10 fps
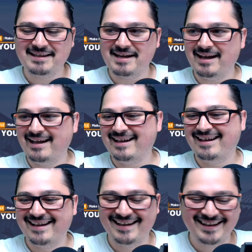yeah.
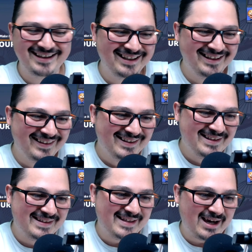that
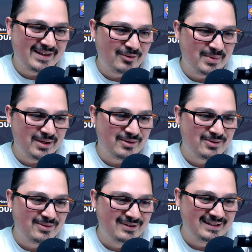that would be
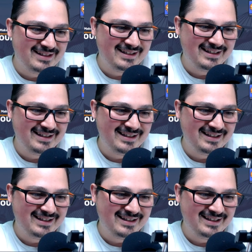impressive. Just that you